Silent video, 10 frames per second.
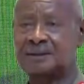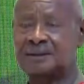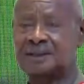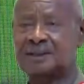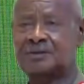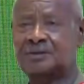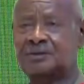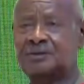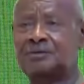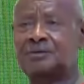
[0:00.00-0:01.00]
That's
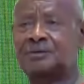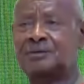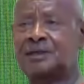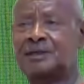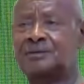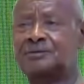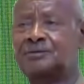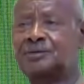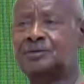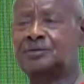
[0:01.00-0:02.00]
how
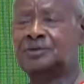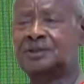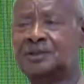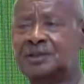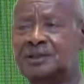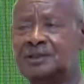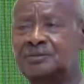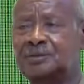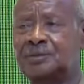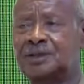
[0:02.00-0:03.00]
we recruited,
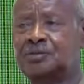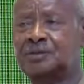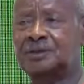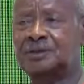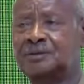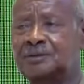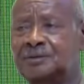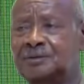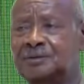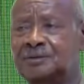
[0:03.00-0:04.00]
we worked with,
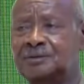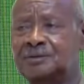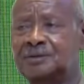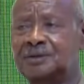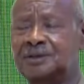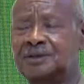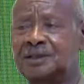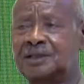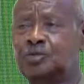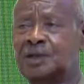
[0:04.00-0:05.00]

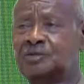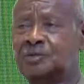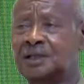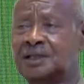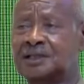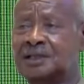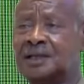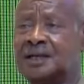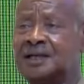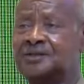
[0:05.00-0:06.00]
networked with the
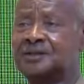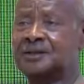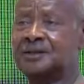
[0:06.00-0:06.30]
Kategayas,